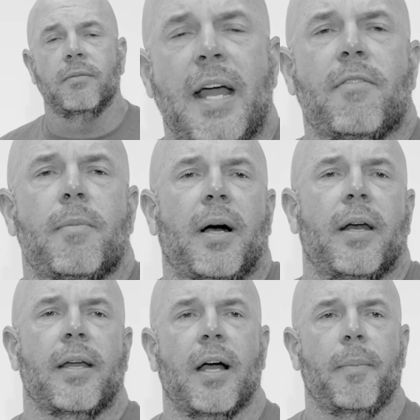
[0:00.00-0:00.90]

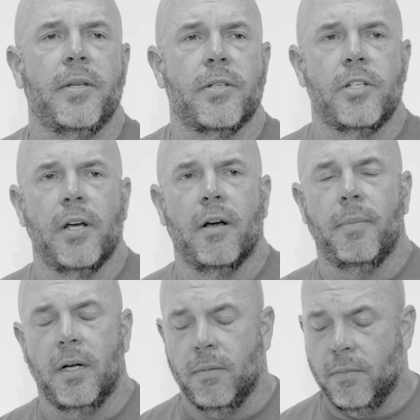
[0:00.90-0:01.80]
Everybody copies the cherry
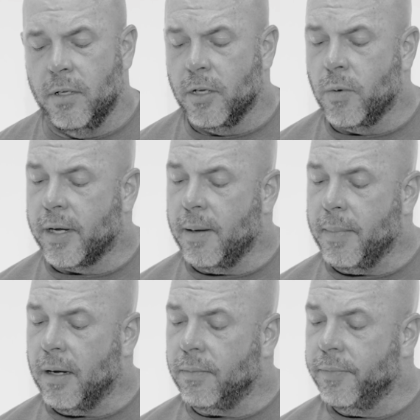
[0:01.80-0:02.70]
bomb, the quickie
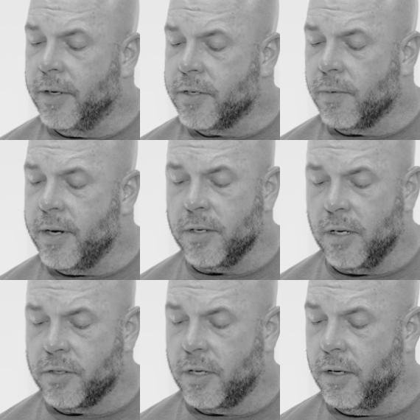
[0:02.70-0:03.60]
mount. There's a reason
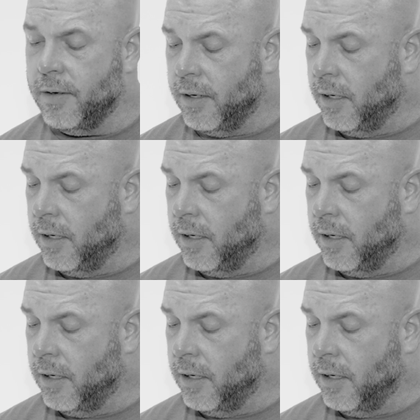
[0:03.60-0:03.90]
it's good.